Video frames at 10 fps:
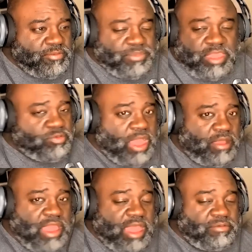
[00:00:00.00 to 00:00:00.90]
That's
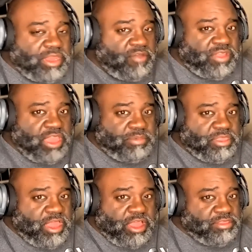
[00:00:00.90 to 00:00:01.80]
why I'll never get
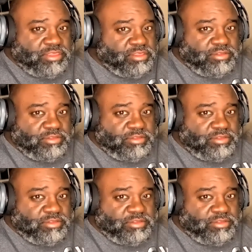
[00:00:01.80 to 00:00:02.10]
hypnotized.